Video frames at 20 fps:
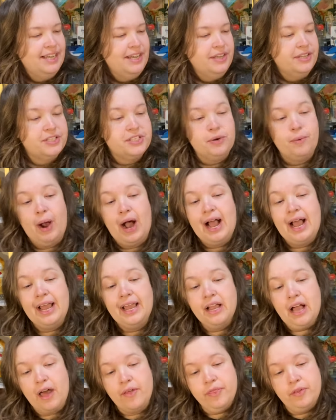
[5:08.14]
So
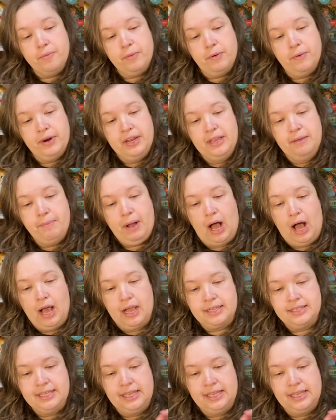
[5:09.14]
I got the Marie box,